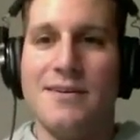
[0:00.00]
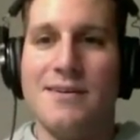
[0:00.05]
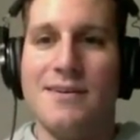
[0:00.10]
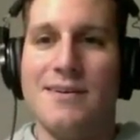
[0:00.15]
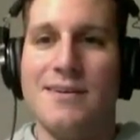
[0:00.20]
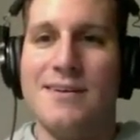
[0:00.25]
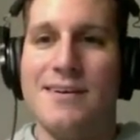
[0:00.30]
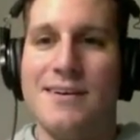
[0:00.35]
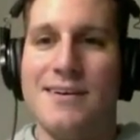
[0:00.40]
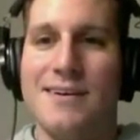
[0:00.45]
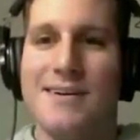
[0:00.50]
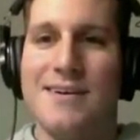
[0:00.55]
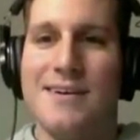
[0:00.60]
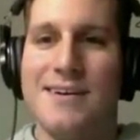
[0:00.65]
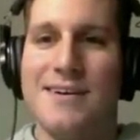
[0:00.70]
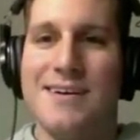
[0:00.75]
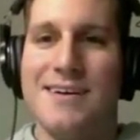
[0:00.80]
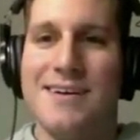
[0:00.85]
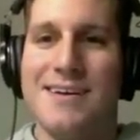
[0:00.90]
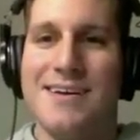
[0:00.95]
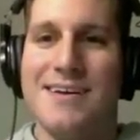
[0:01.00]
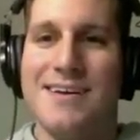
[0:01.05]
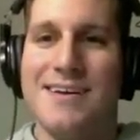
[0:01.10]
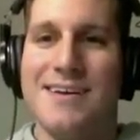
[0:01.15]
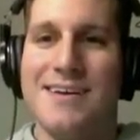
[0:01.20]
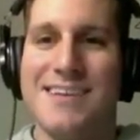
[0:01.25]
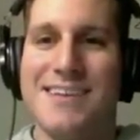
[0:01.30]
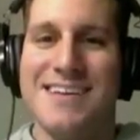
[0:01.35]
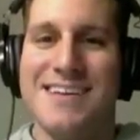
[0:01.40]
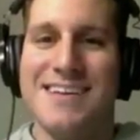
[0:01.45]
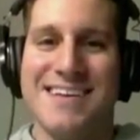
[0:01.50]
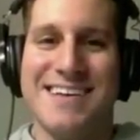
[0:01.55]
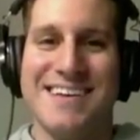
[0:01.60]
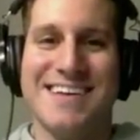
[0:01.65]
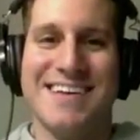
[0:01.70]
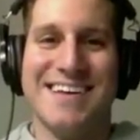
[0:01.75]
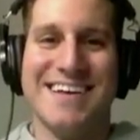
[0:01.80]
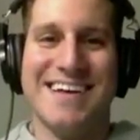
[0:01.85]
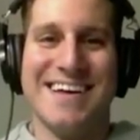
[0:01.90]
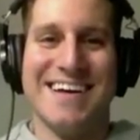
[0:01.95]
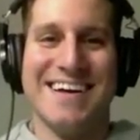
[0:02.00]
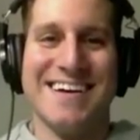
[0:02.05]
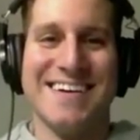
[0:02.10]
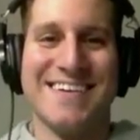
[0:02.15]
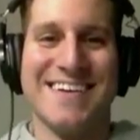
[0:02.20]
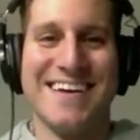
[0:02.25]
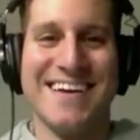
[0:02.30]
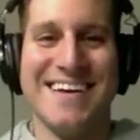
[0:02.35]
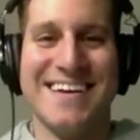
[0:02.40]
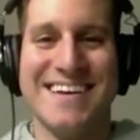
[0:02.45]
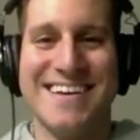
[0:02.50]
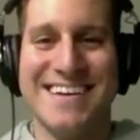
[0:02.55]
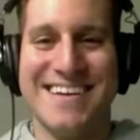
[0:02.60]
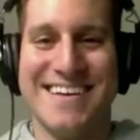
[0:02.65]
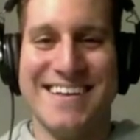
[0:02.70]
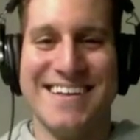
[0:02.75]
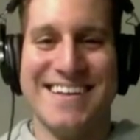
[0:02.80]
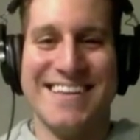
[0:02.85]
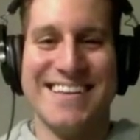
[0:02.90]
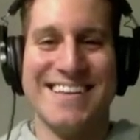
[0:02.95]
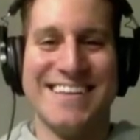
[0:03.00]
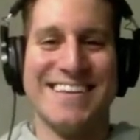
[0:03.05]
[no speech]